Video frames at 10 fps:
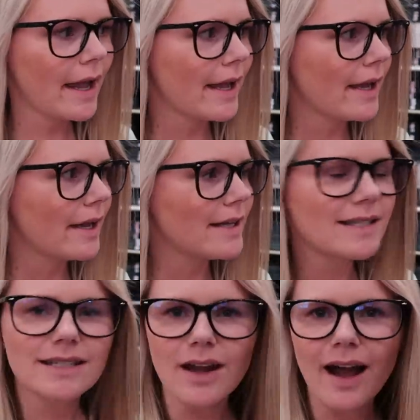and
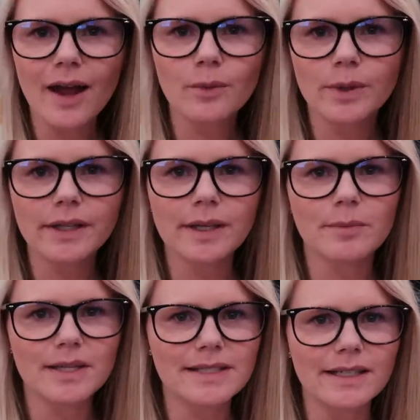it's not really
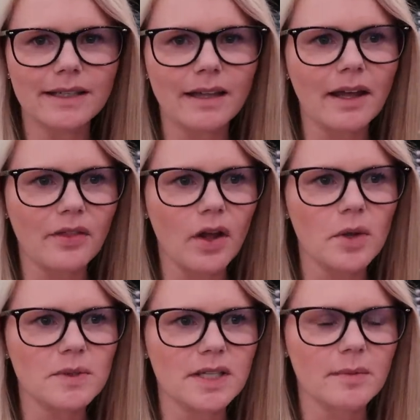busy like I
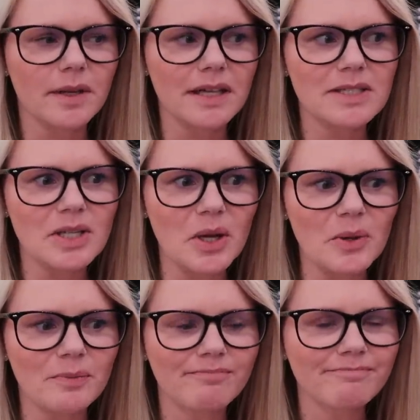thought it was gonna be,
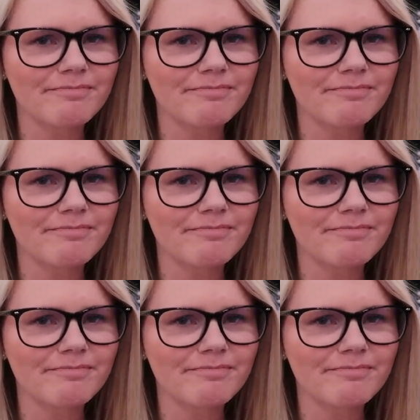so